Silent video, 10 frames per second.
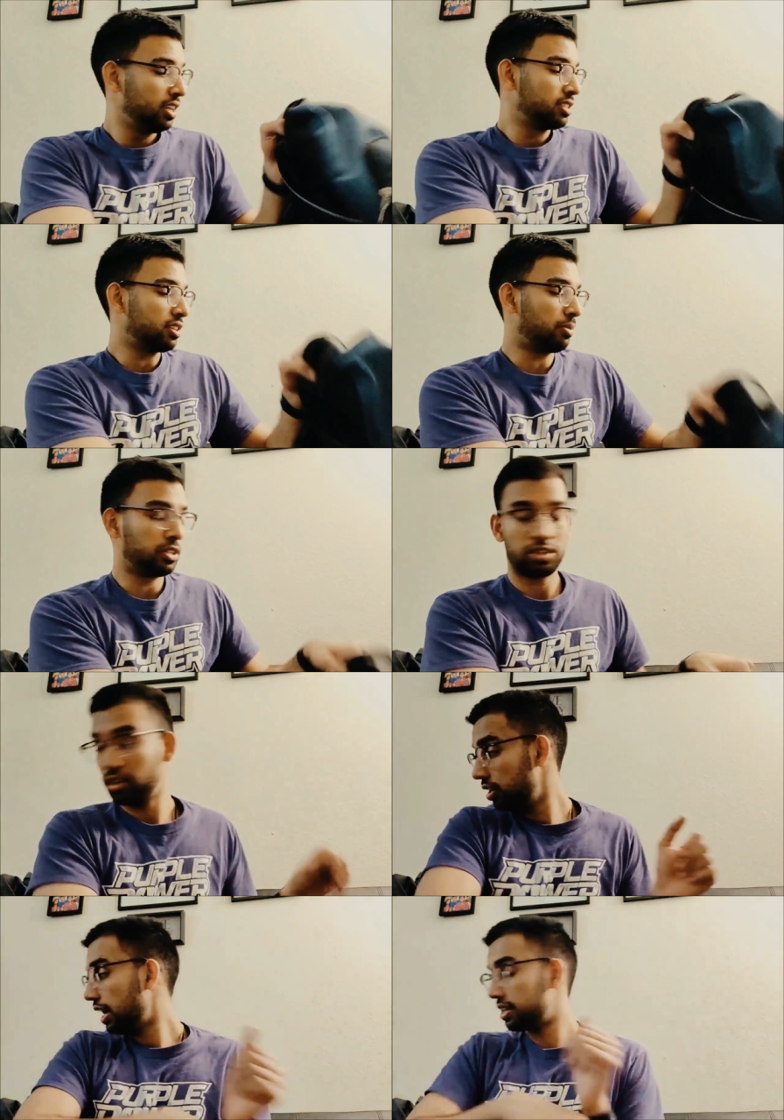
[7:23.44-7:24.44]
So I'm gonna show
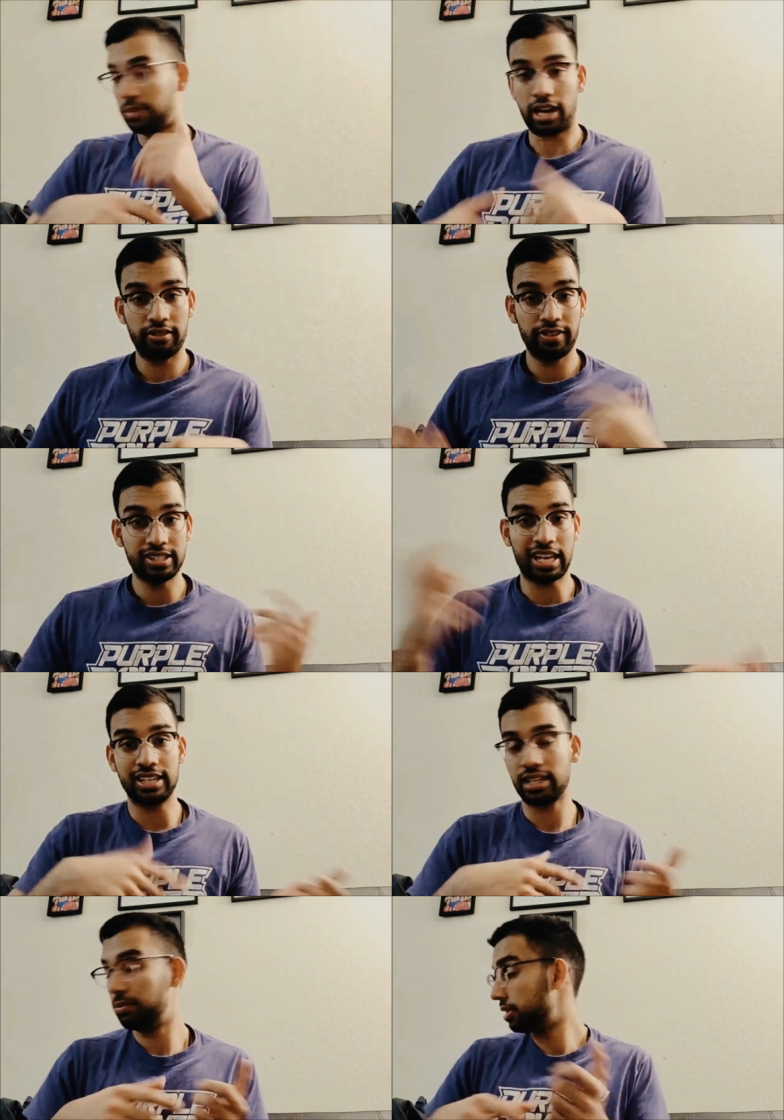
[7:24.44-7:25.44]
you guys my outfits
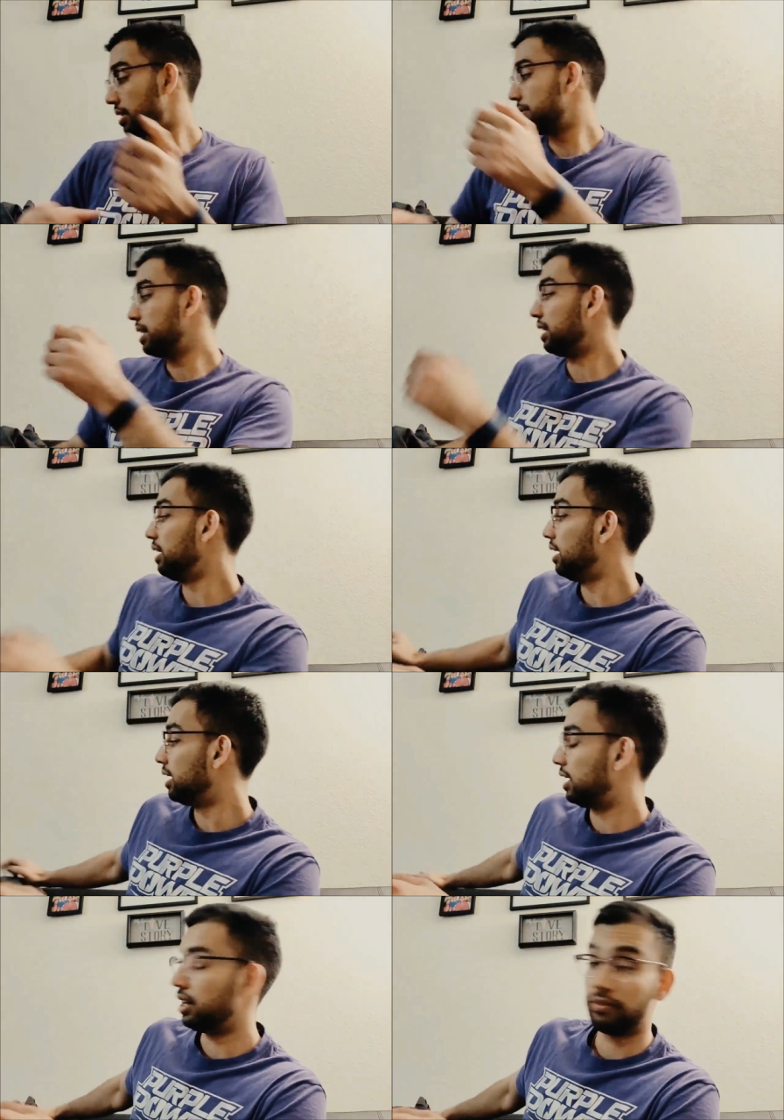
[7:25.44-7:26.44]
as I put them in.
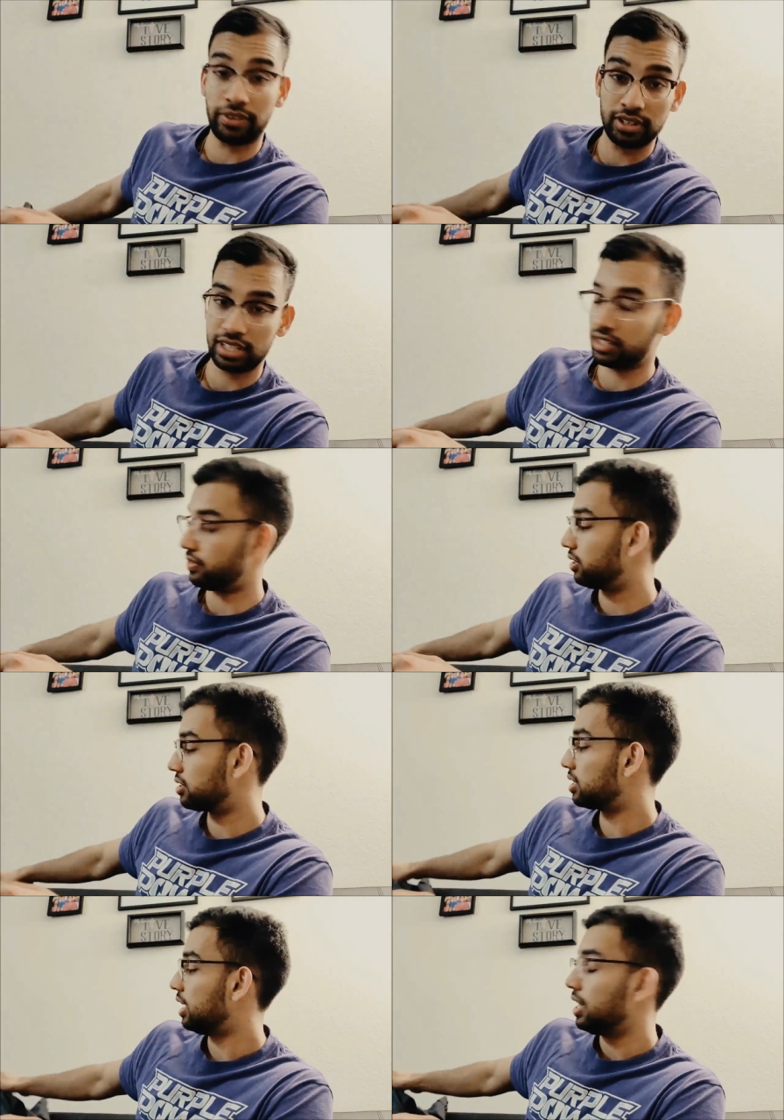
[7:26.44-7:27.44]
Um, first things
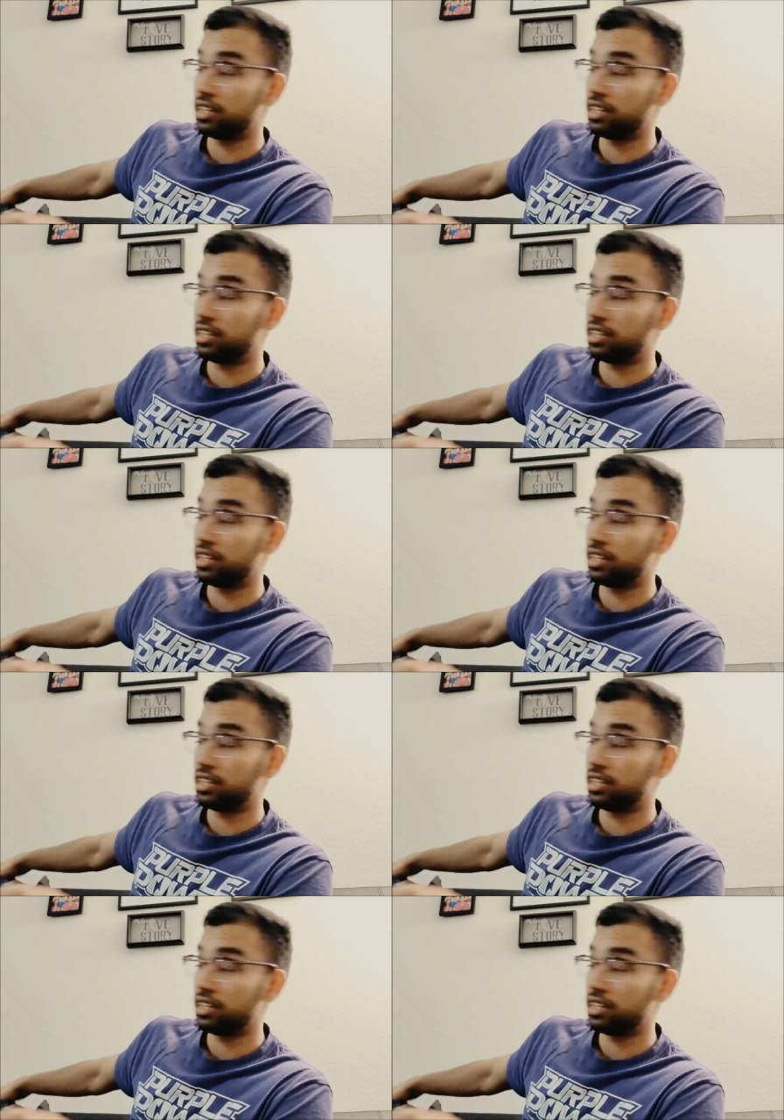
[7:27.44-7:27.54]
first.